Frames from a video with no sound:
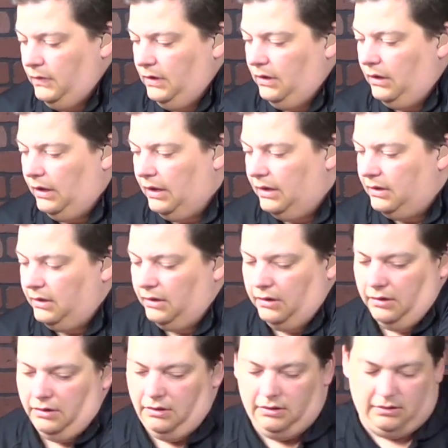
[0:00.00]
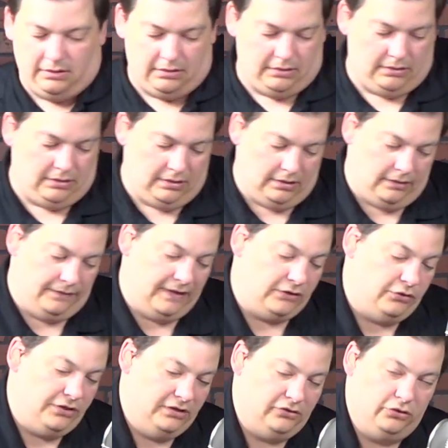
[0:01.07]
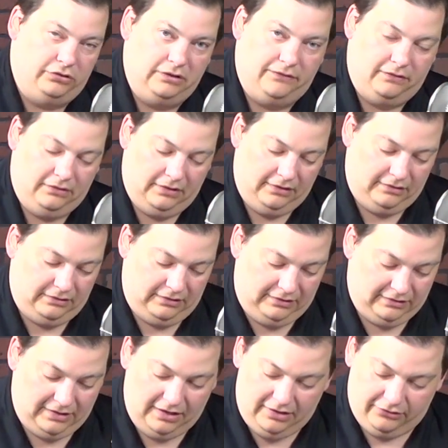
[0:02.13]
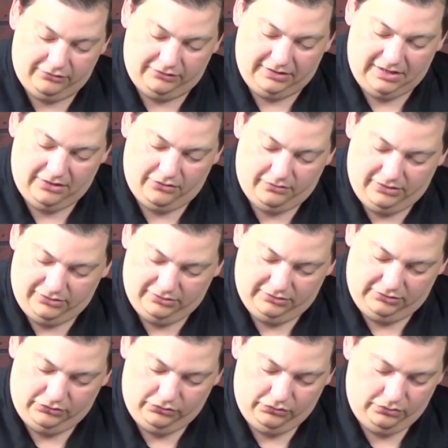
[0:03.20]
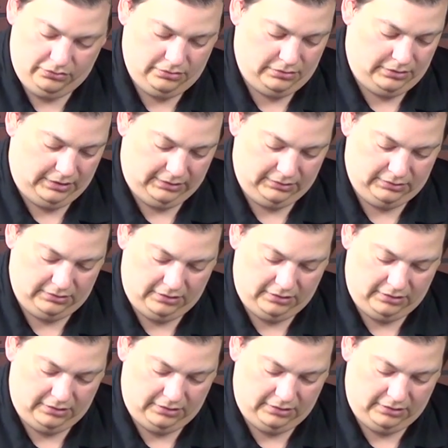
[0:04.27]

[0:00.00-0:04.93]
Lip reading: And they do things a little different. It's kind of interesting how the Russians do things.